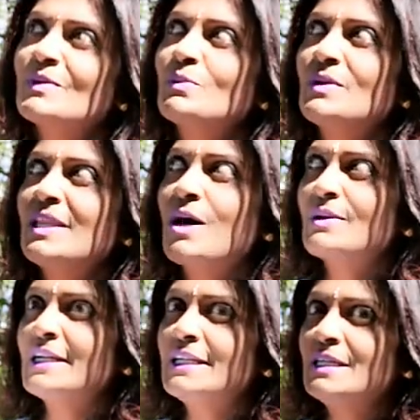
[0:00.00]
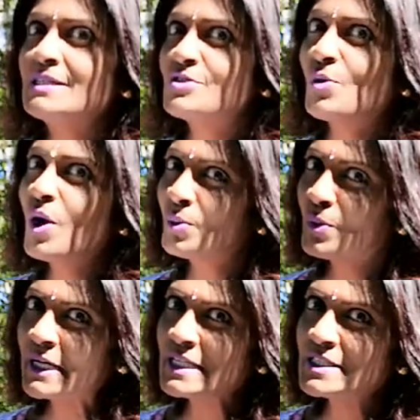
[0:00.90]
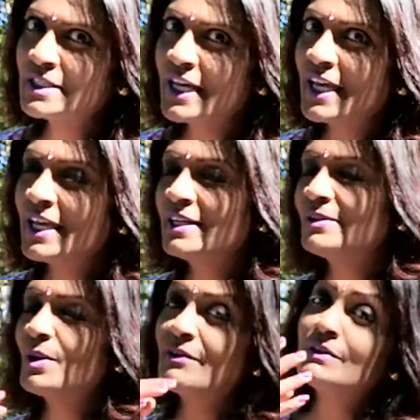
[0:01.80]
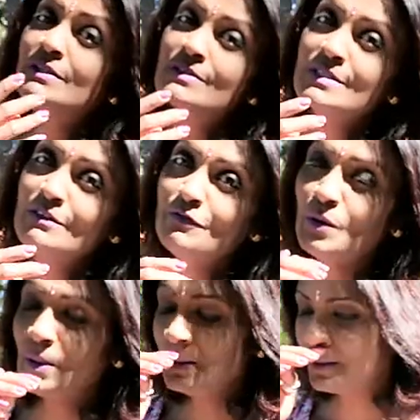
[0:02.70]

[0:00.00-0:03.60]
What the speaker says: Without any strong breeze today, though I have a little sniffle.